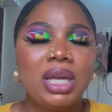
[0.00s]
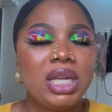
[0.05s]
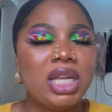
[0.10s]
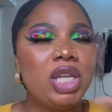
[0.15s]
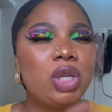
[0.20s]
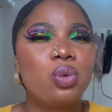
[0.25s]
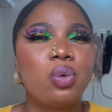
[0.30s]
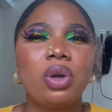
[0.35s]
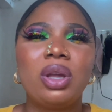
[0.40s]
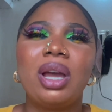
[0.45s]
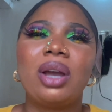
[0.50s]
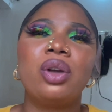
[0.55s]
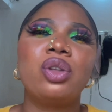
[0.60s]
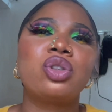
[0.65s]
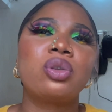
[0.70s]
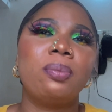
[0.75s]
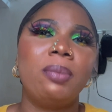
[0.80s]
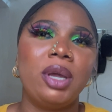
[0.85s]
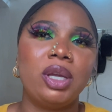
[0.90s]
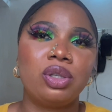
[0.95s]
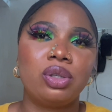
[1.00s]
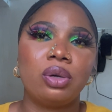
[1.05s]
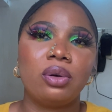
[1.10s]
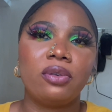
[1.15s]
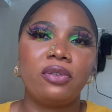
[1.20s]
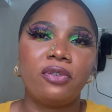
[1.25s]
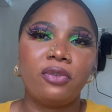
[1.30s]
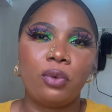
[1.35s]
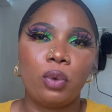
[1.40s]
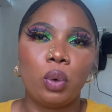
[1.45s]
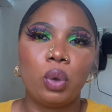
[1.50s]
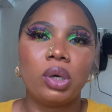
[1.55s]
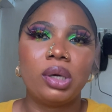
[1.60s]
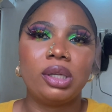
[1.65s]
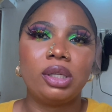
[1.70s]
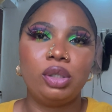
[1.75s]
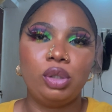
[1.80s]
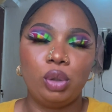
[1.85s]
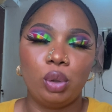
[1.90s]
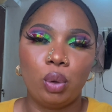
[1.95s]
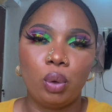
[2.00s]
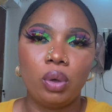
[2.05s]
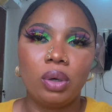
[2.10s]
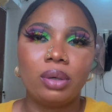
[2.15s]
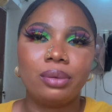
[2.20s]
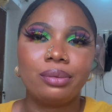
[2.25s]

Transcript: is what you are going to measure for your